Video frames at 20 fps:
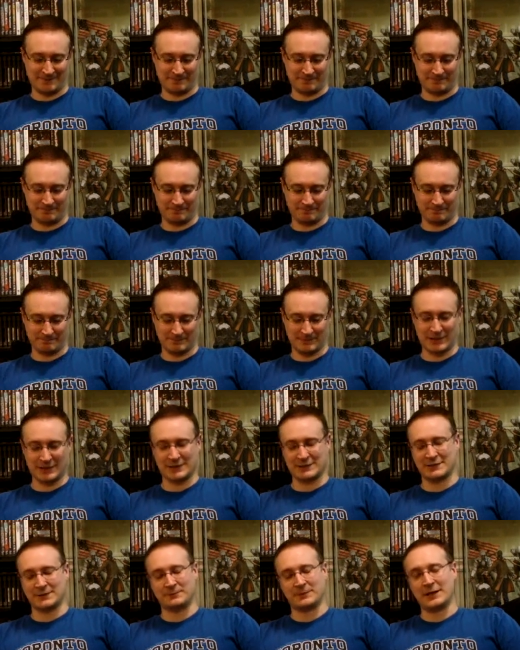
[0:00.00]
Um, like
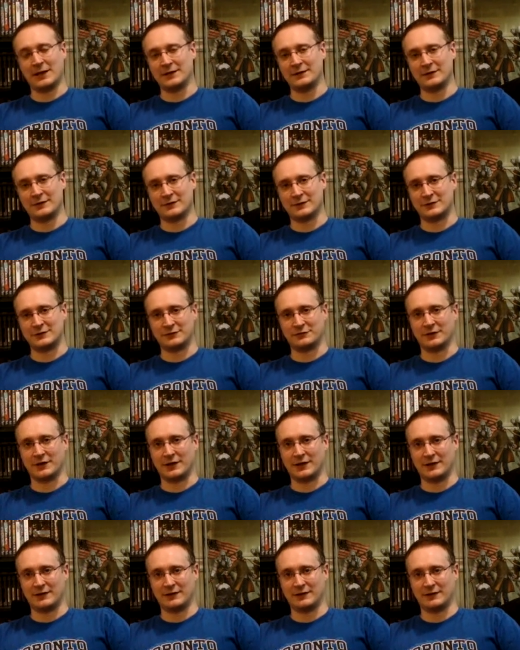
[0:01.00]
I said, we had another
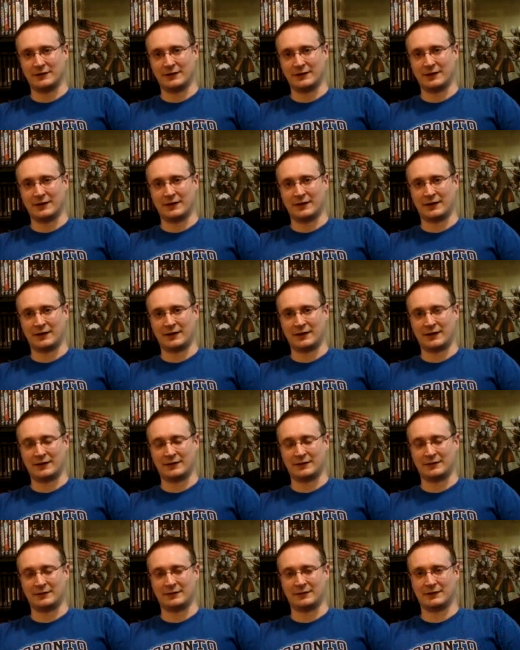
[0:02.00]
trade,
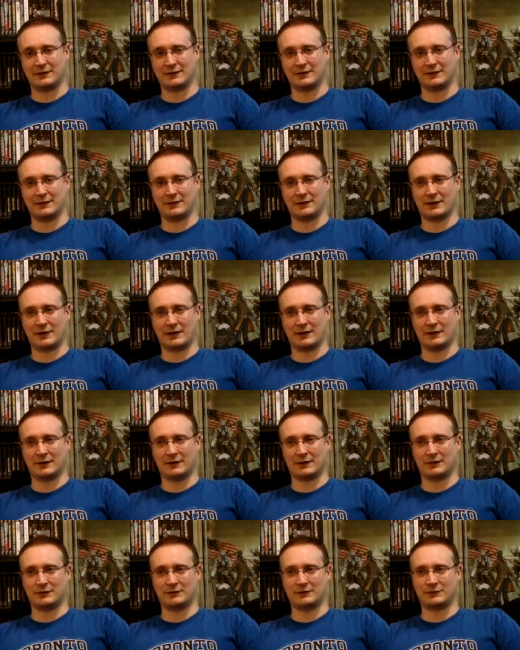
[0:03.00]
and
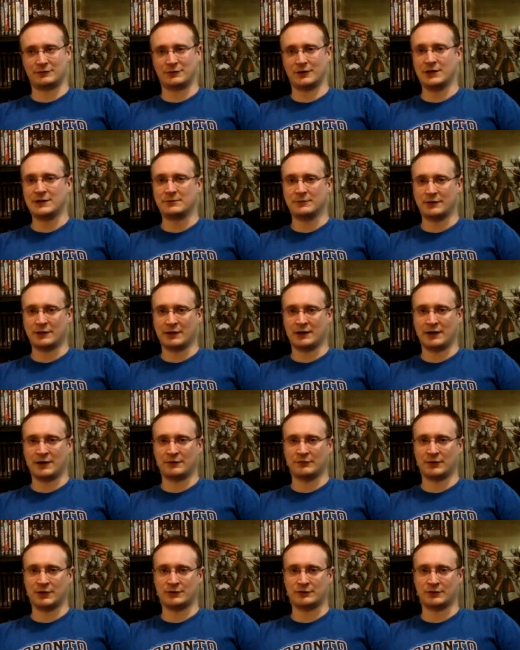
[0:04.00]
trades with
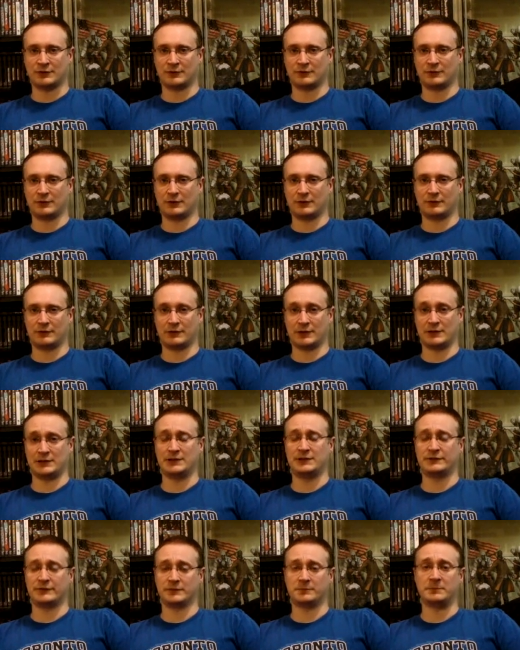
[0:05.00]
Canadian Retro, at
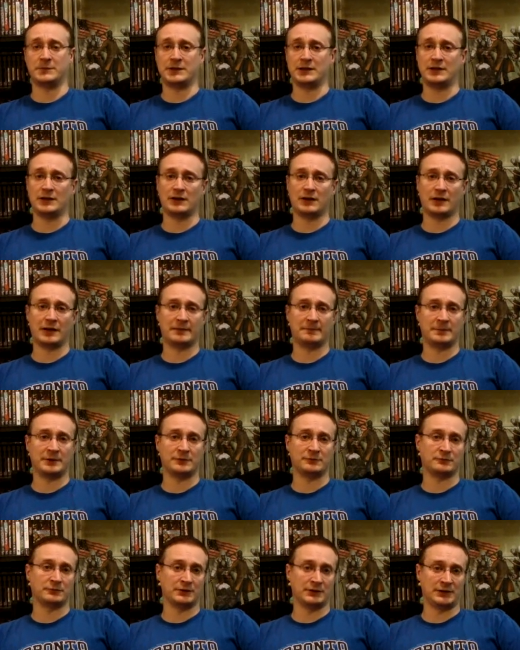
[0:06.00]
least for me, have
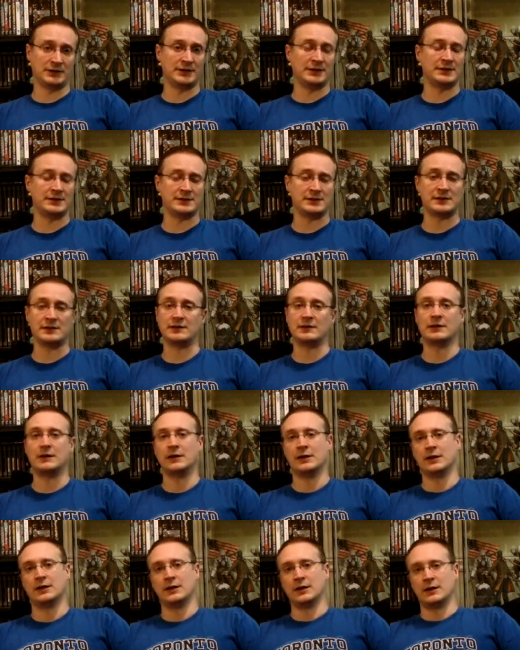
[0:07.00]
been really easy.
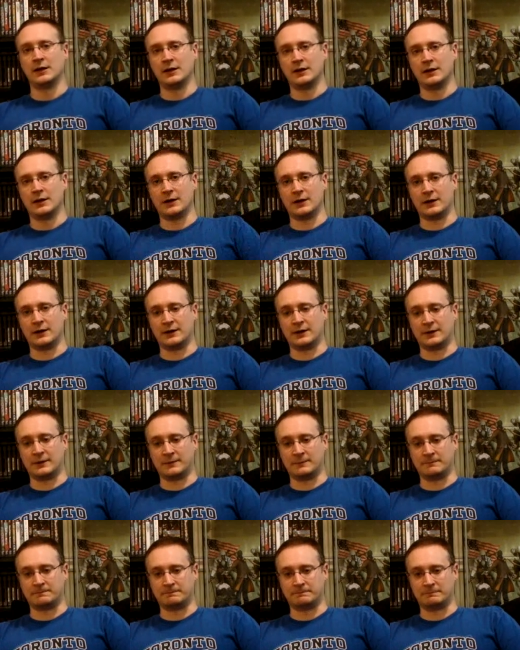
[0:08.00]

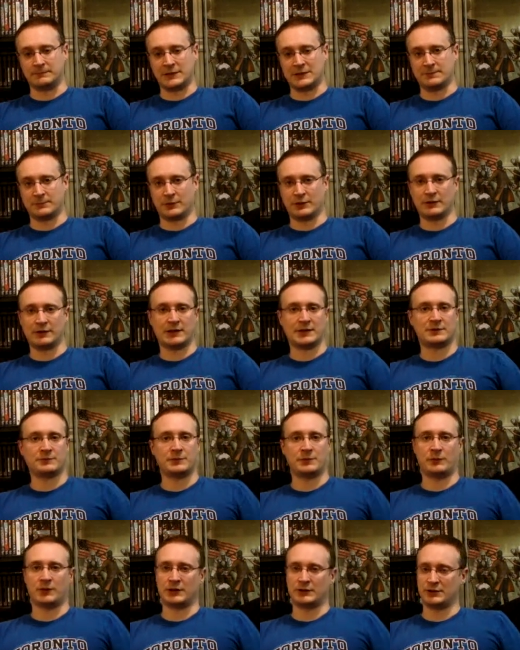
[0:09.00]
Um, it's more or less
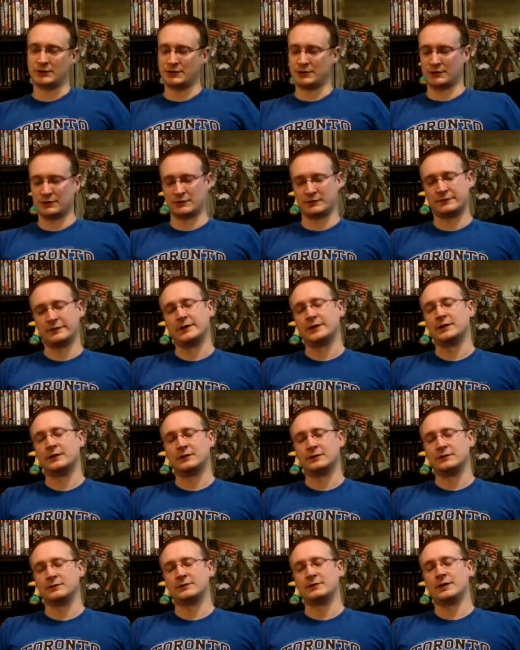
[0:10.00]
we watch each other's
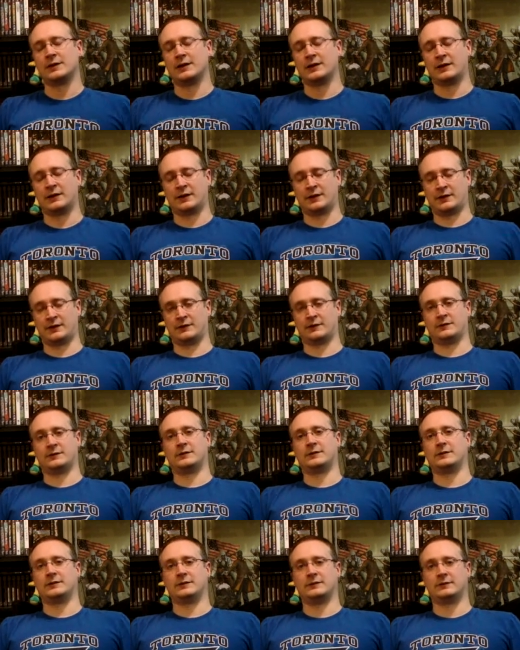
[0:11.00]
videos and